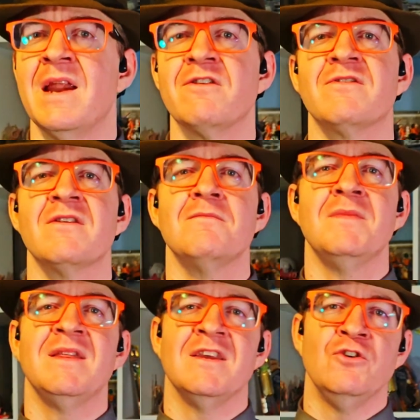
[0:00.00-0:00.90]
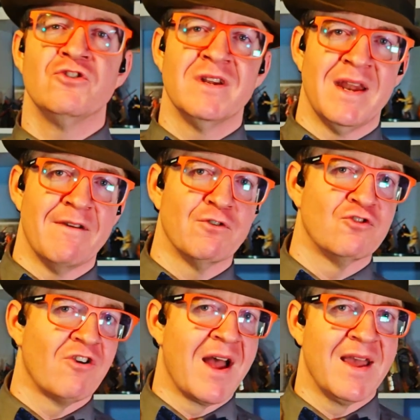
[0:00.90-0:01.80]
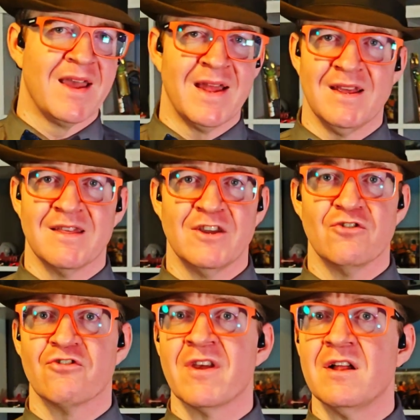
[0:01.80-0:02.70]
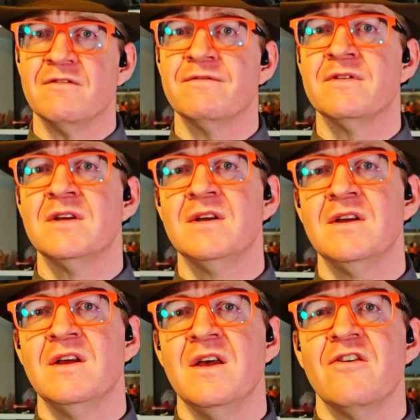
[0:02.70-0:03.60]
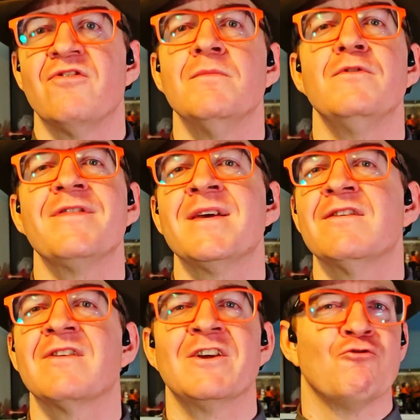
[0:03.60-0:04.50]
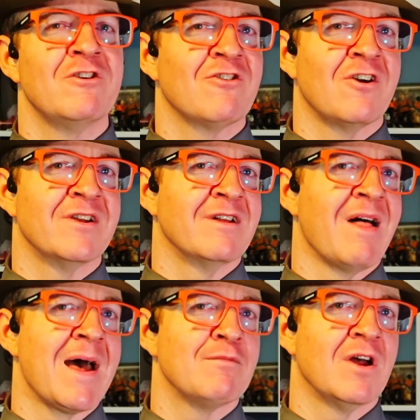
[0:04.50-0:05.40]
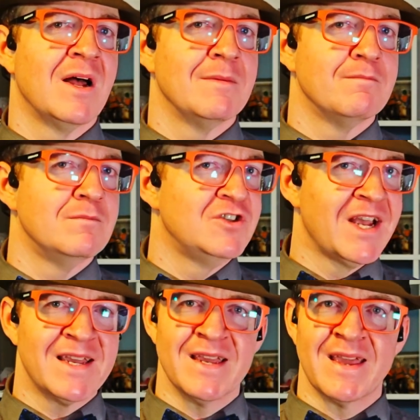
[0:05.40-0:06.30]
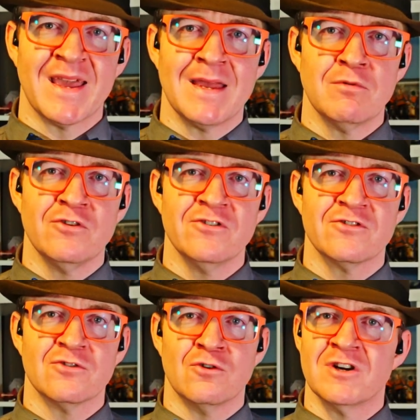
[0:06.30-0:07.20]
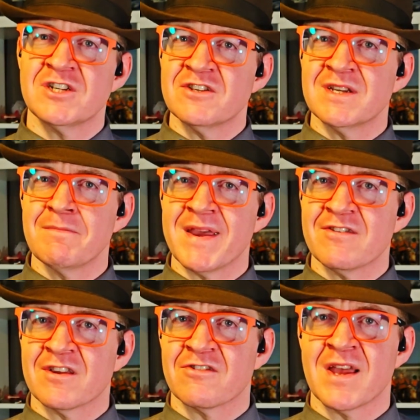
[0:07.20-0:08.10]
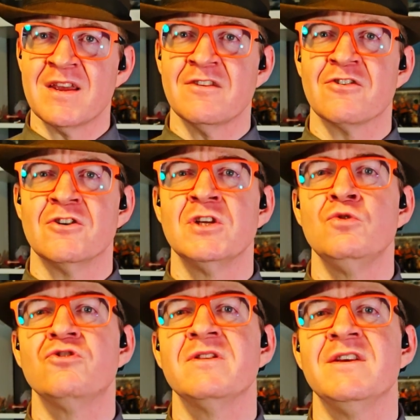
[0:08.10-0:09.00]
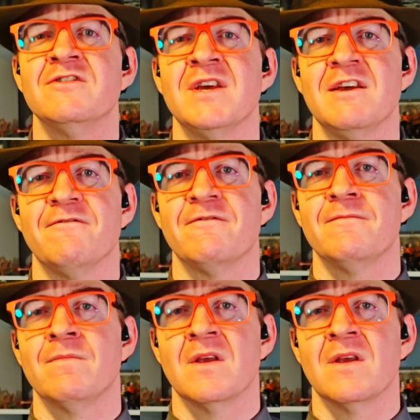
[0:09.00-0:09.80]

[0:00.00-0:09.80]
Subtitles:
Now, this doesn't mean that you should never try anything yourself. Simple things like restarting the laptop, checking cables, or adjusting basic settings are usually safe.